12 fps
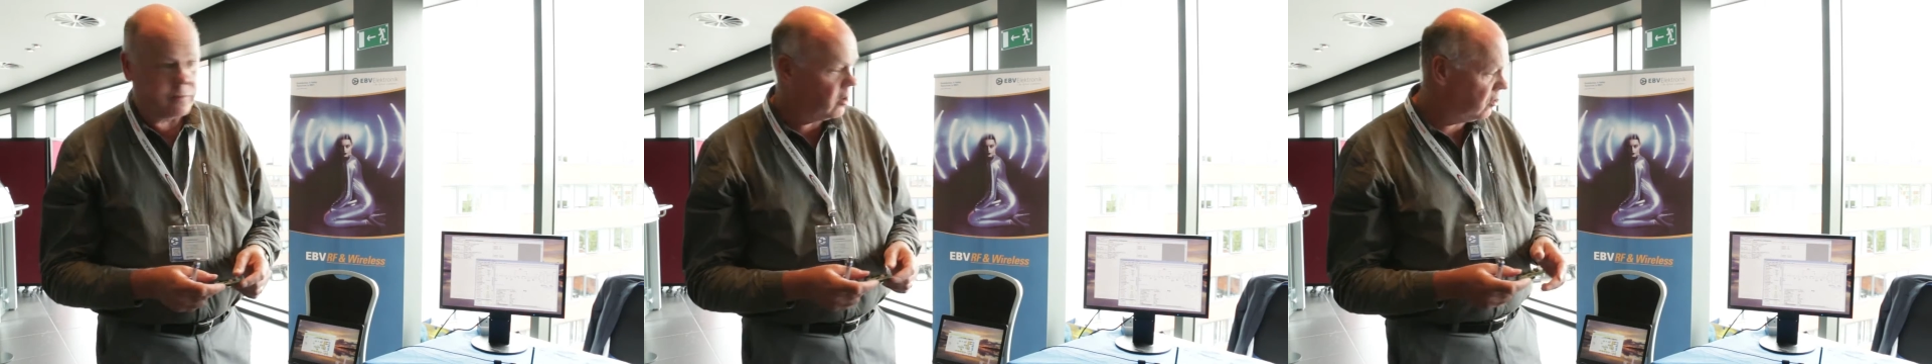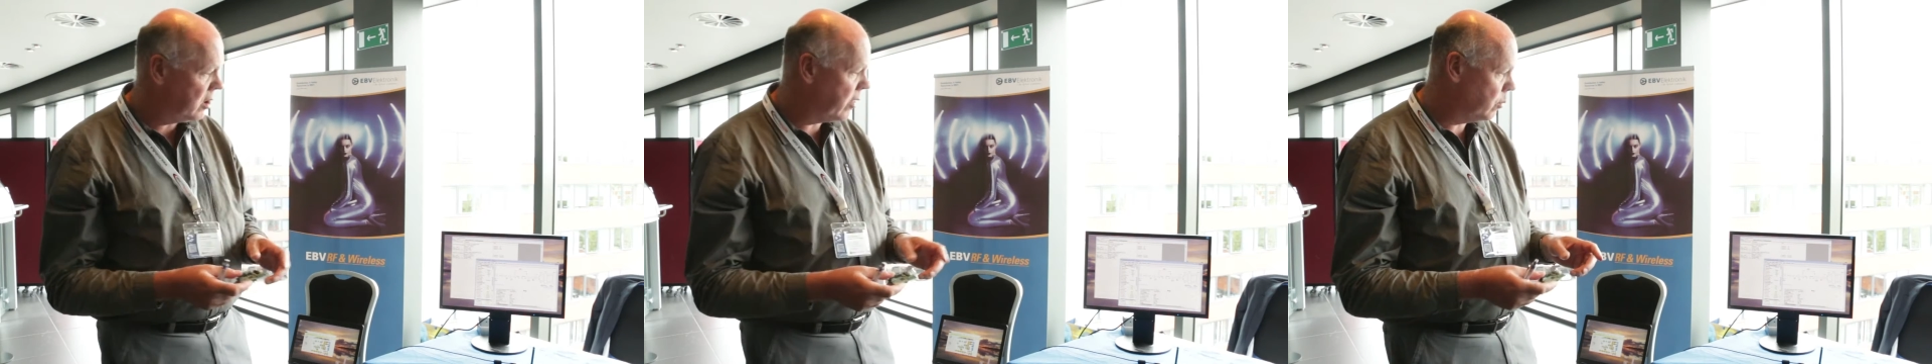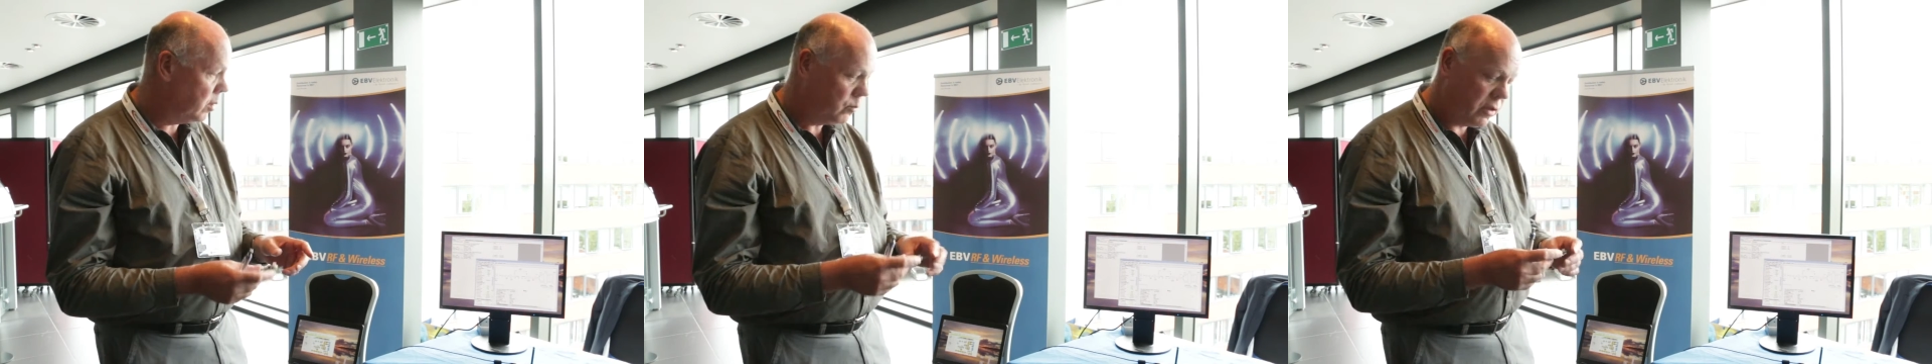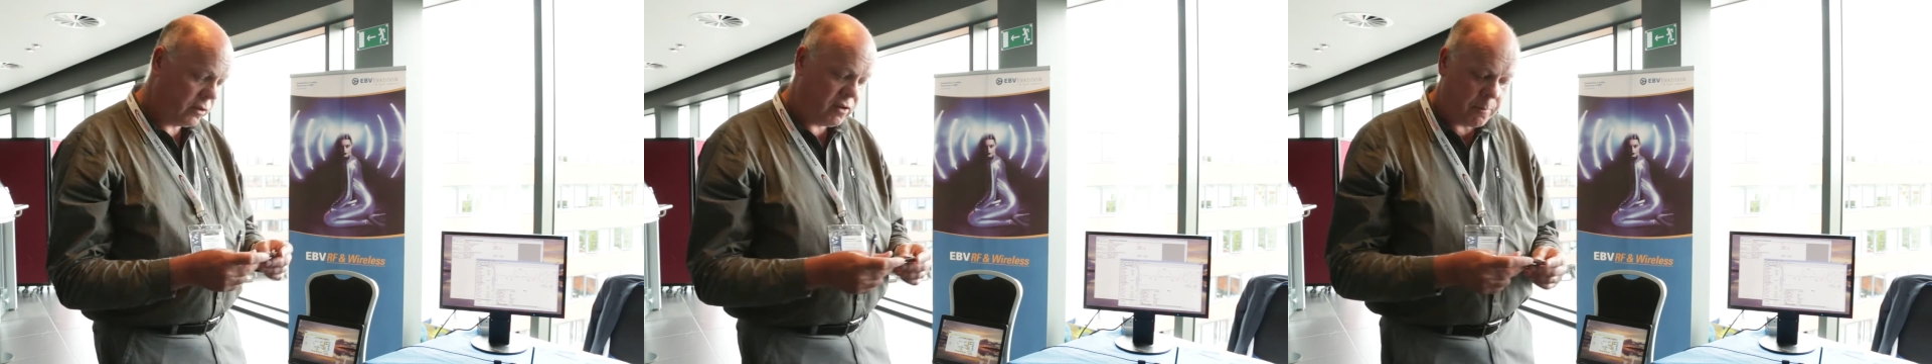I've got another one
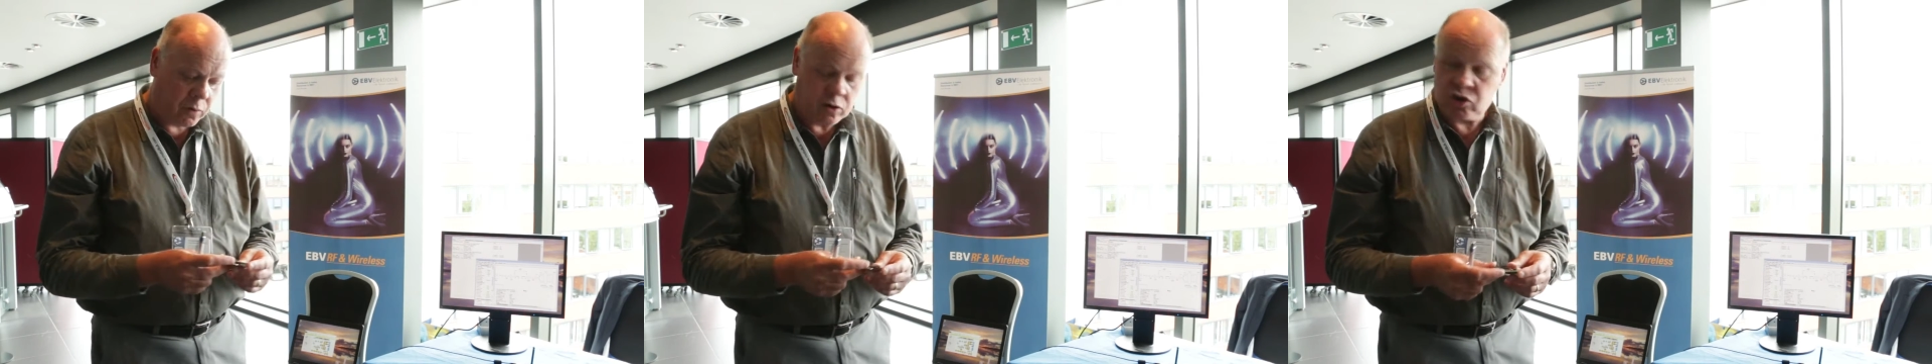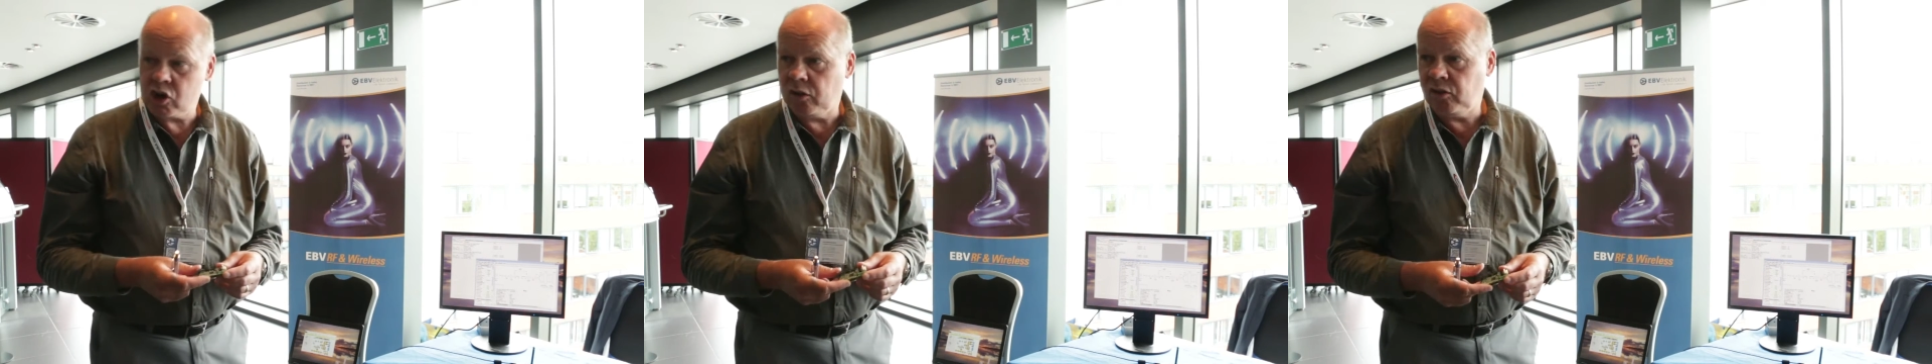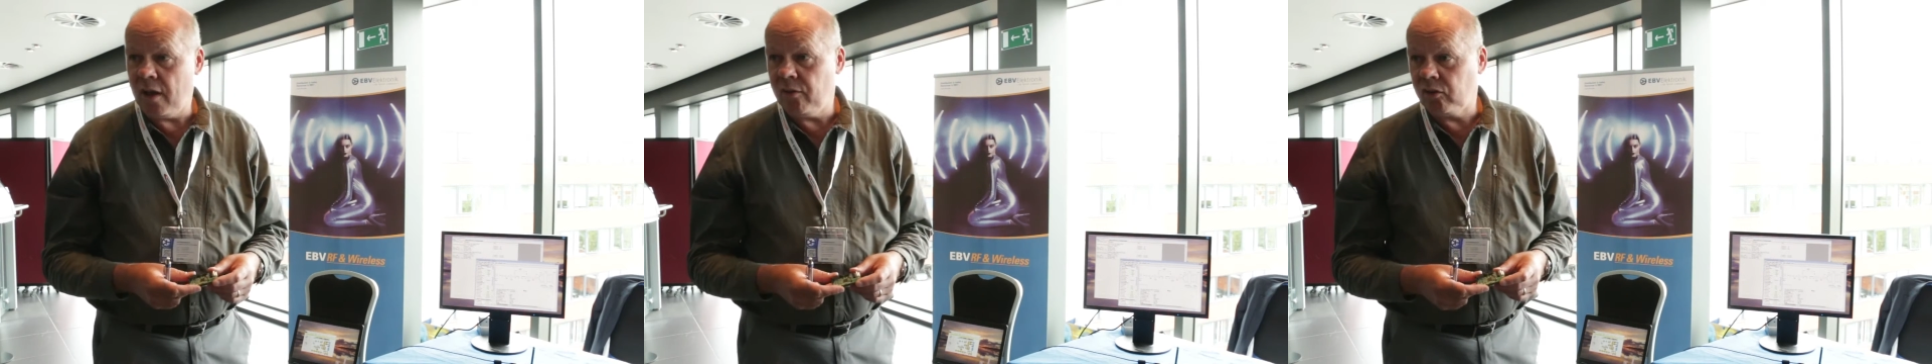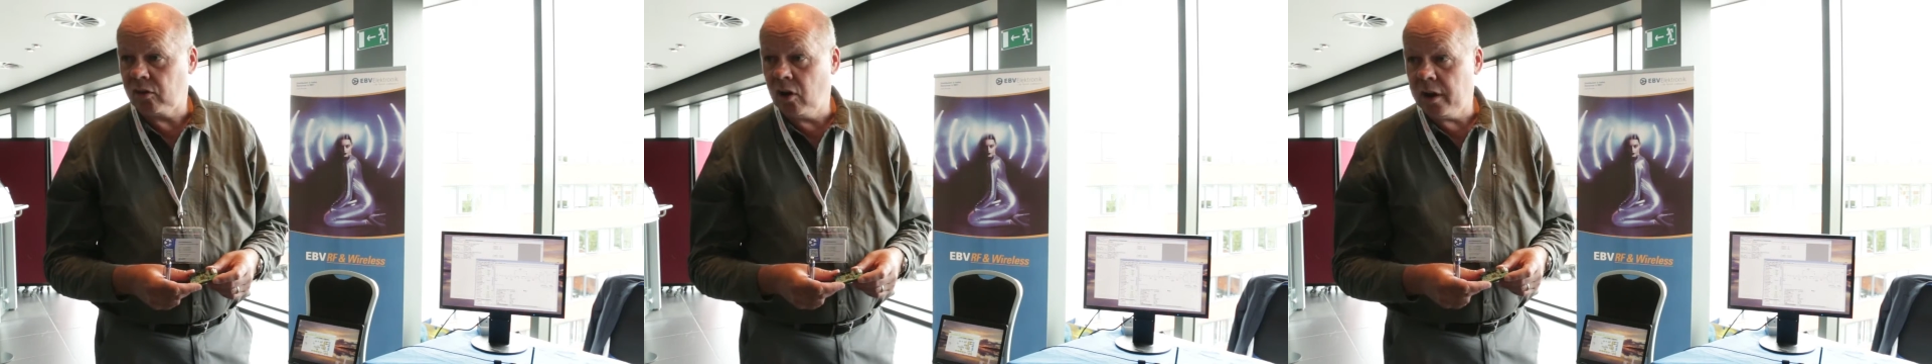with a temperature
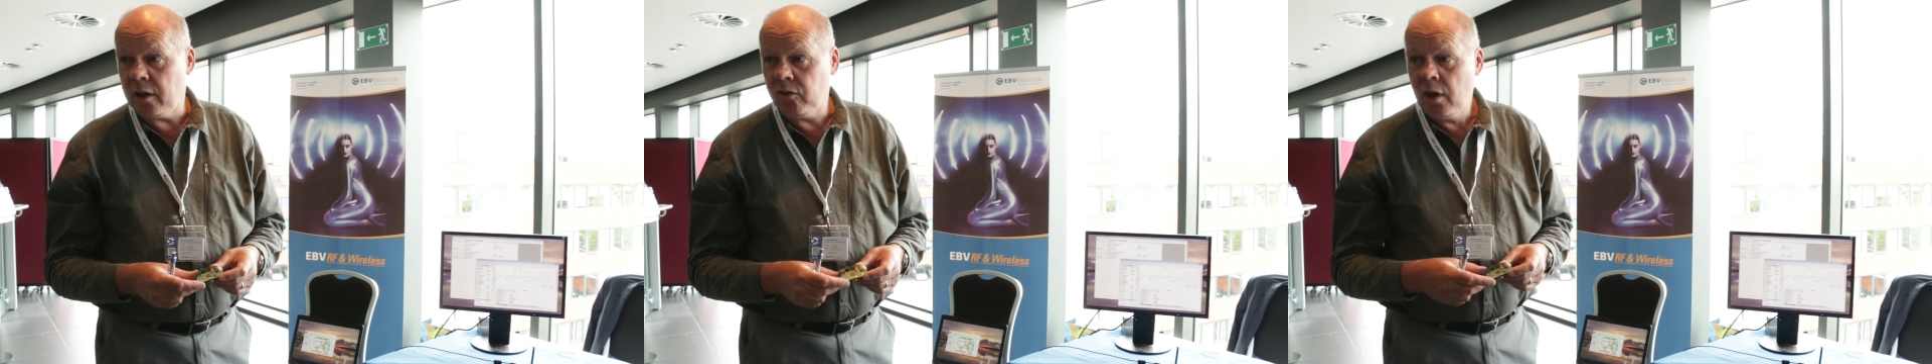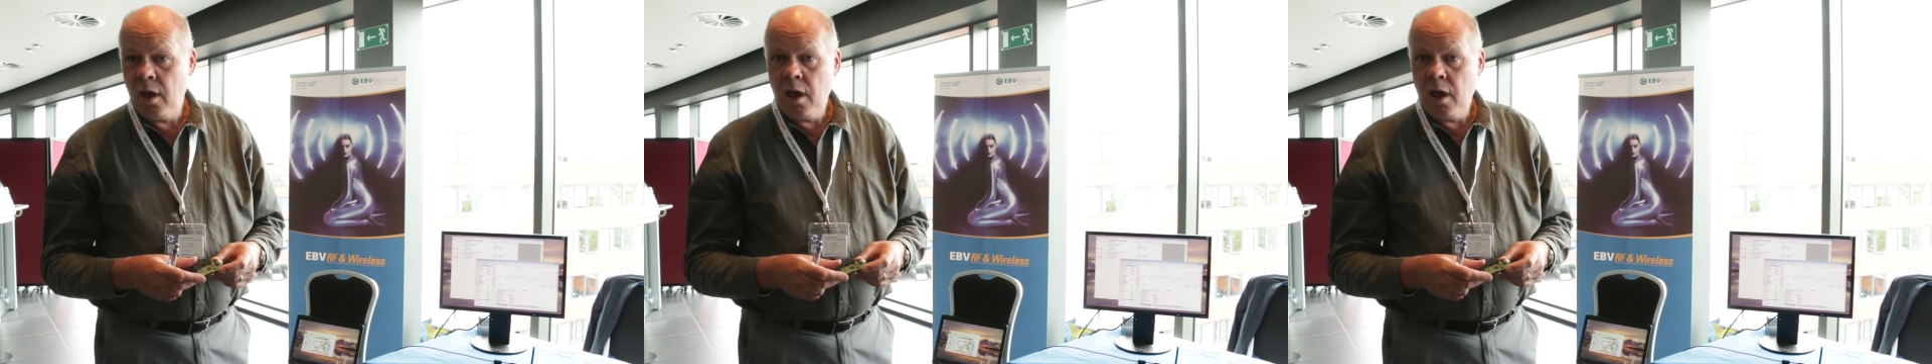sensor on it,